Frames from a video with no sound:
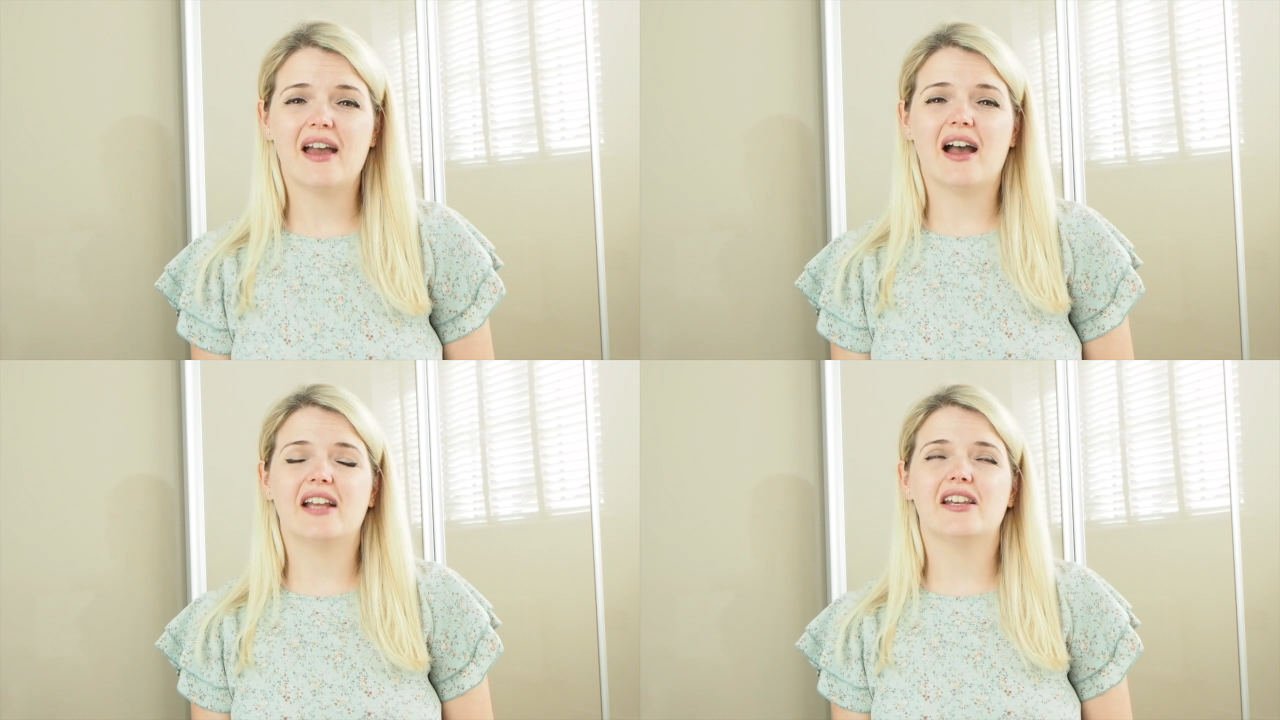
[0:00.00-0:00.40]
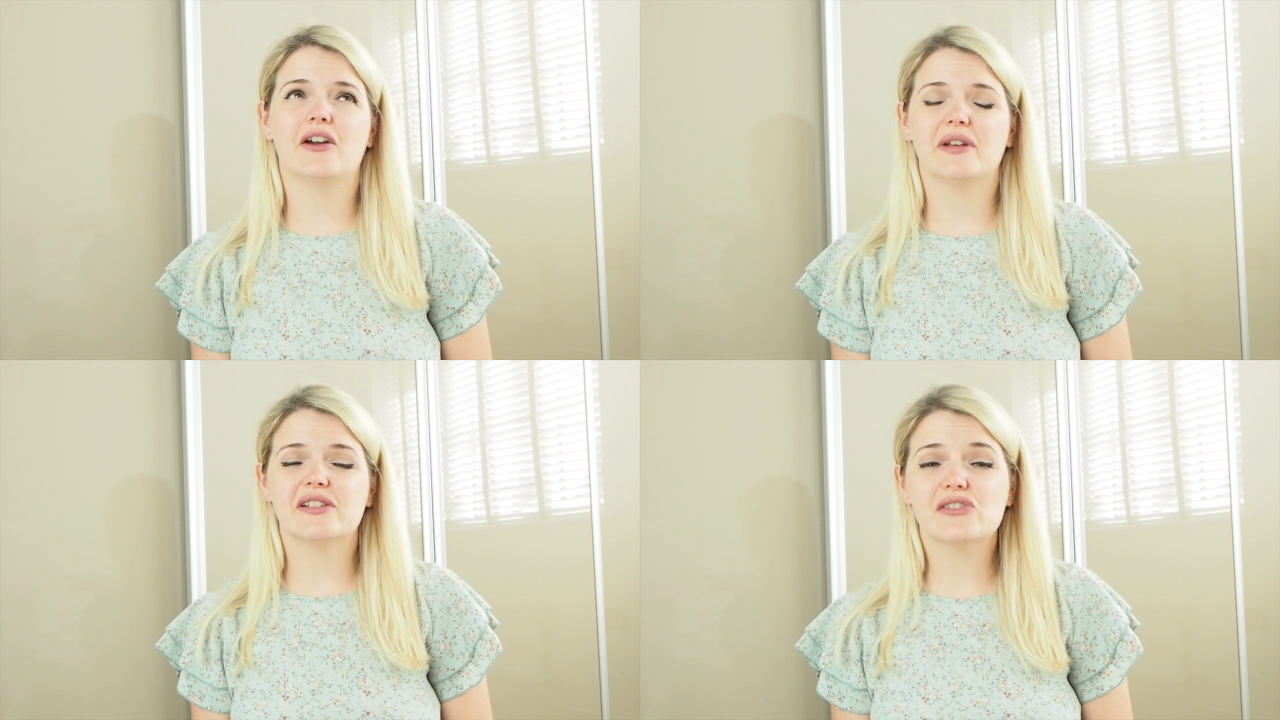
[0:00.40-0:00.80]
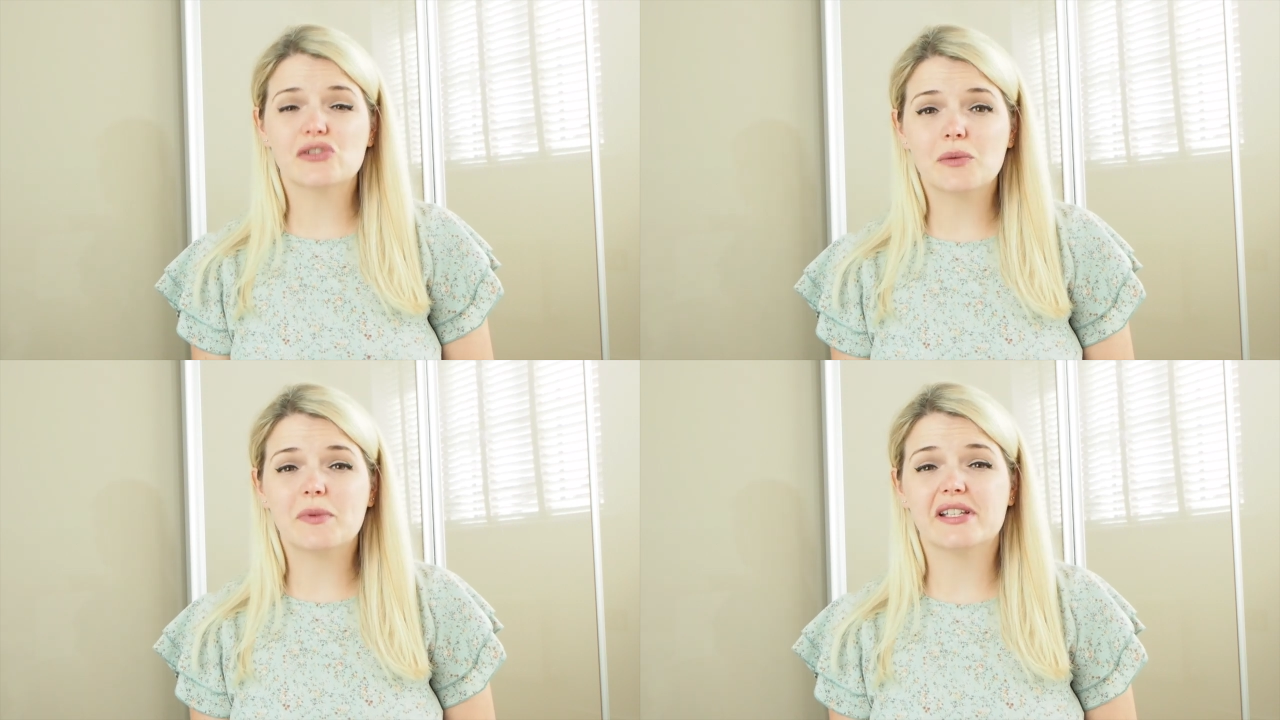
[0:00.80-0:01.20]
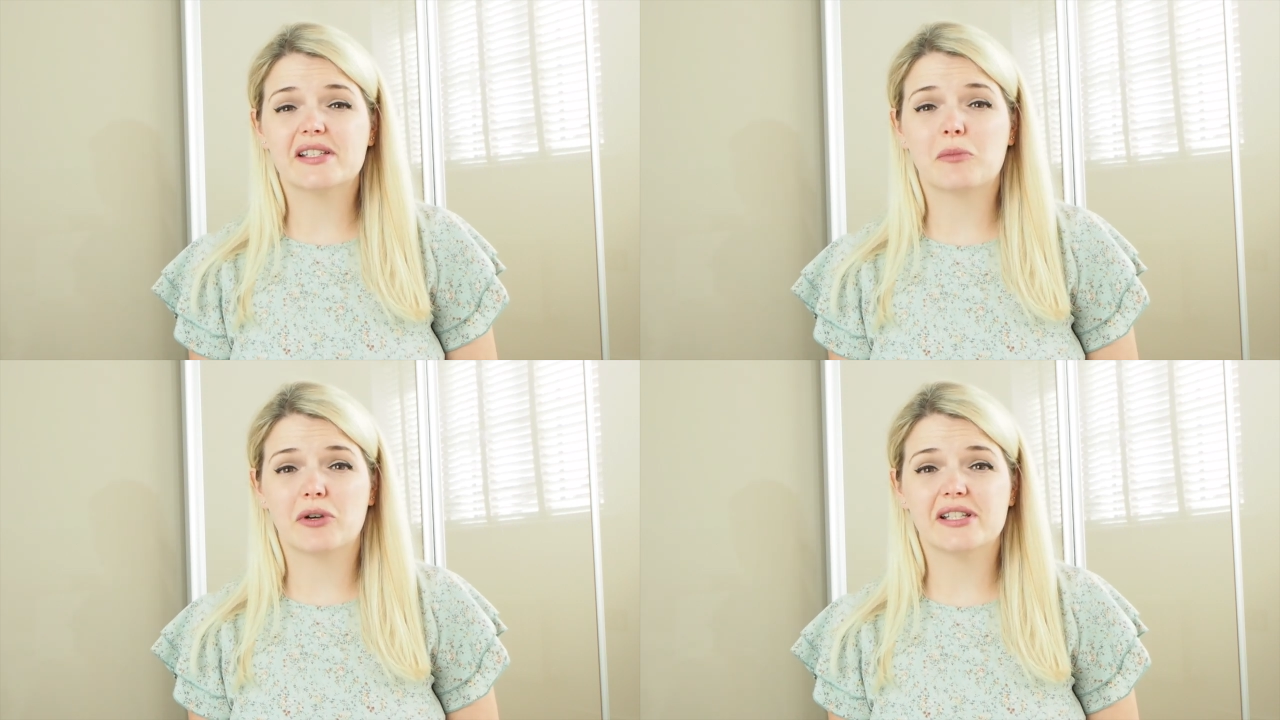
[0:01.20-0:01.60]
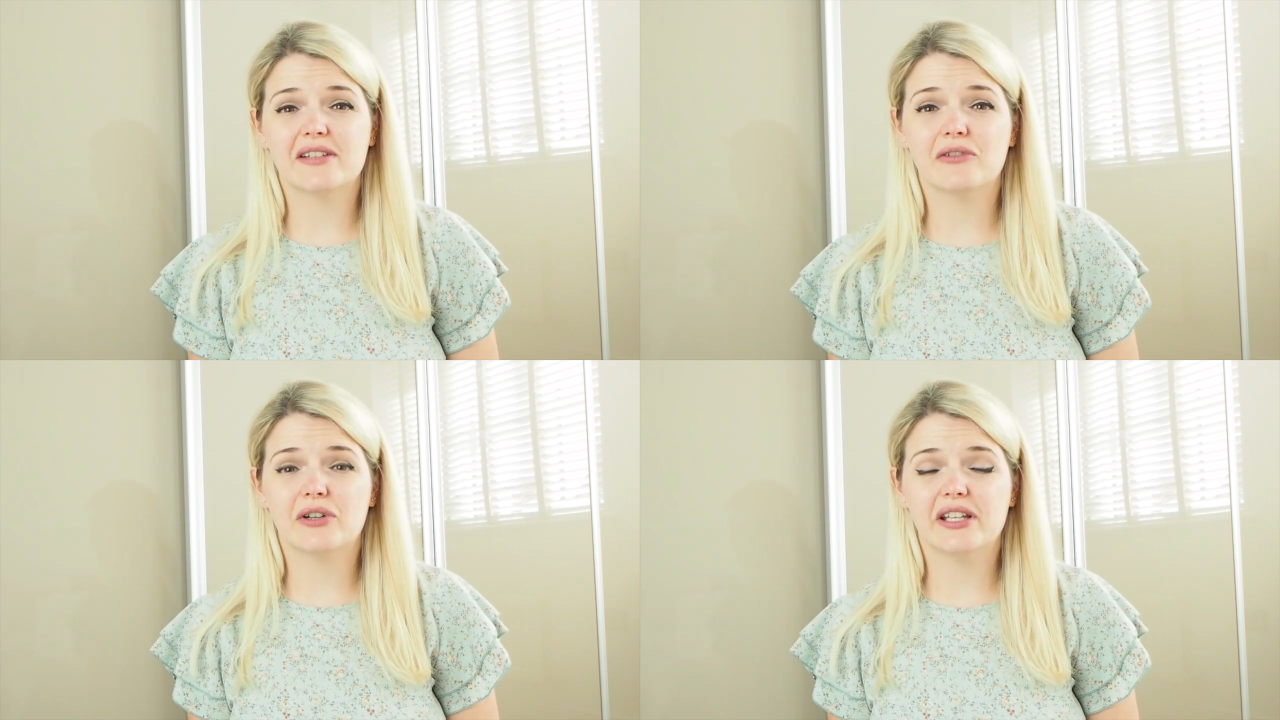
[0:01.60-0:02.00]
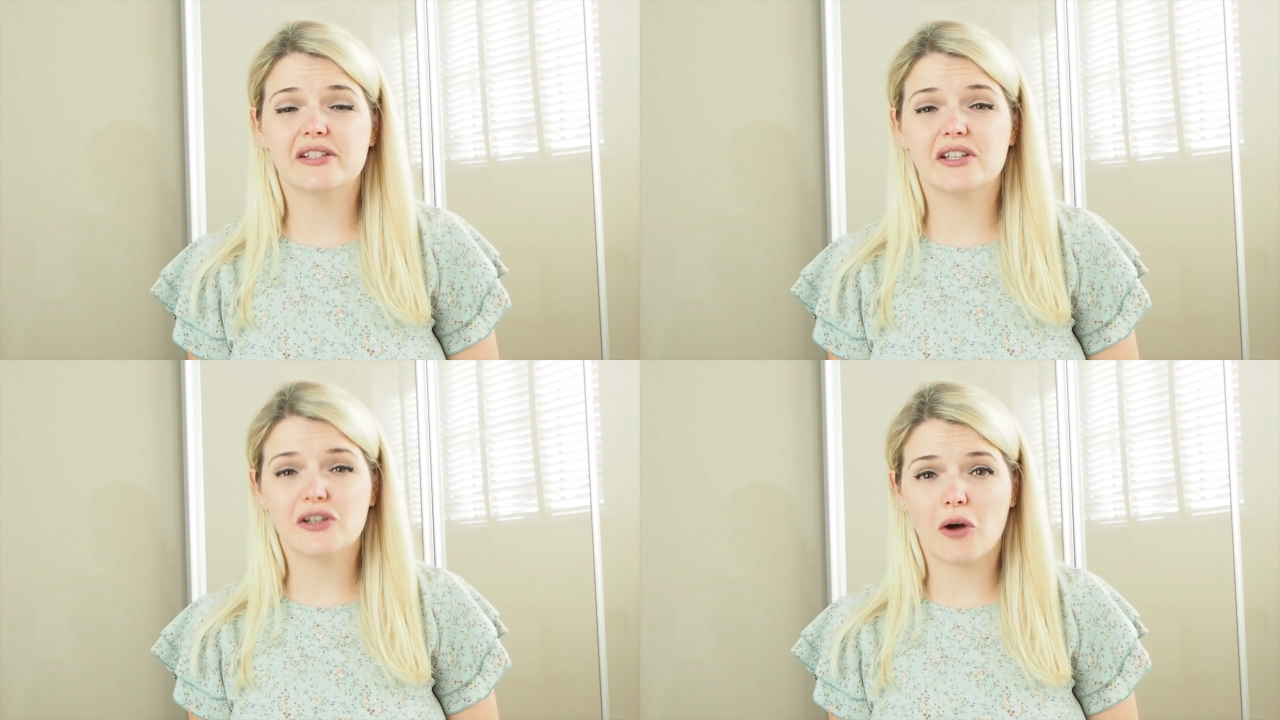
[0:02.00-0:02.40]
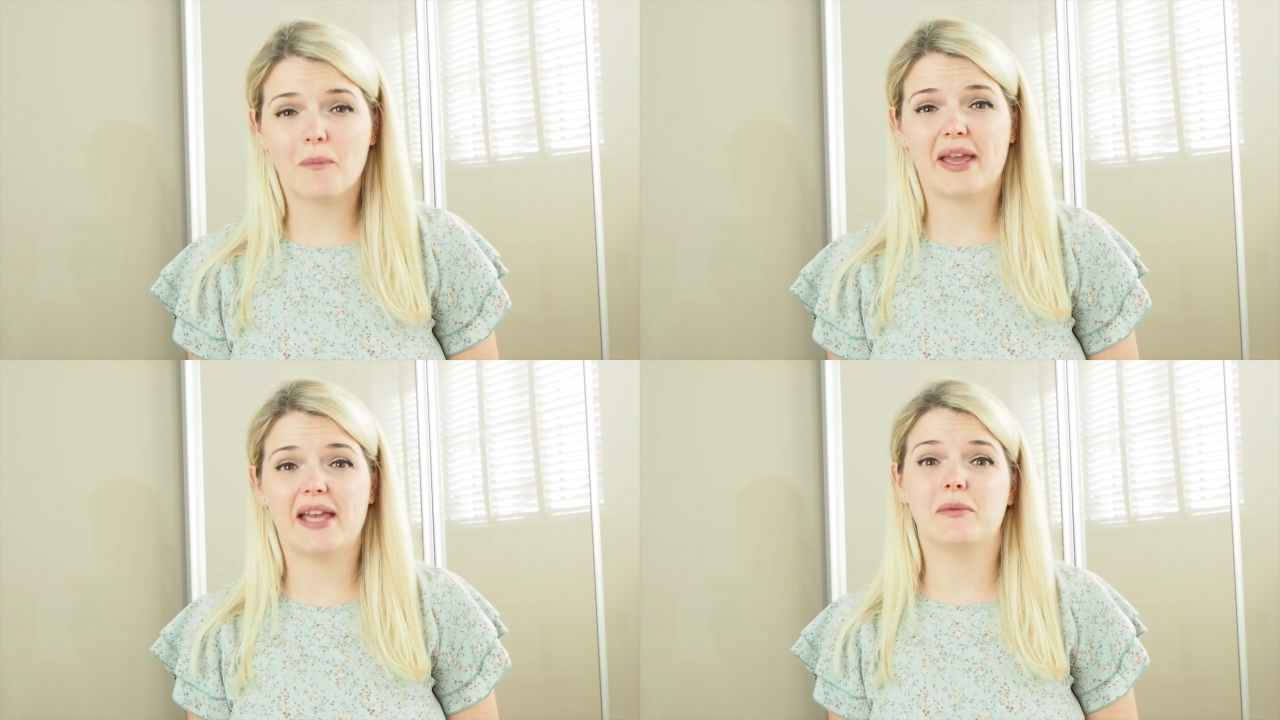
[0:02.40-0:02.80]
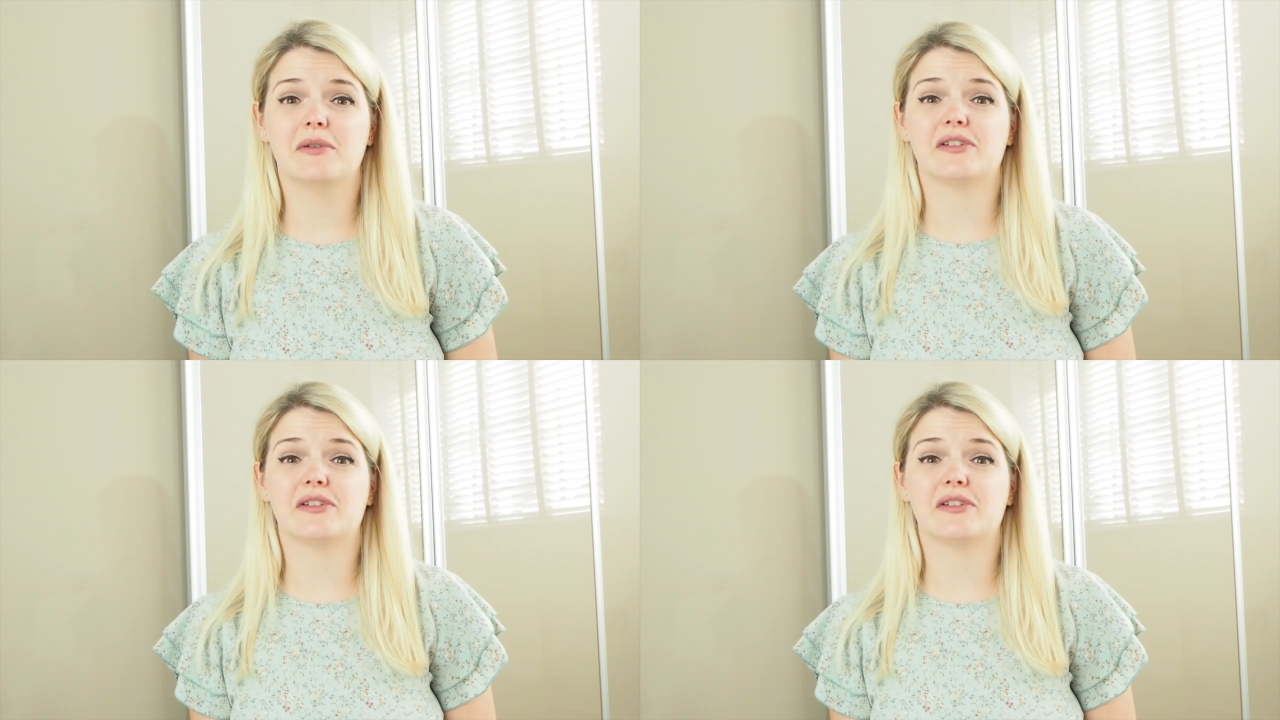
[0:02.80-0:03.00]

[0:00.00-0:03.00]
I know it's super disappointing for you to not be able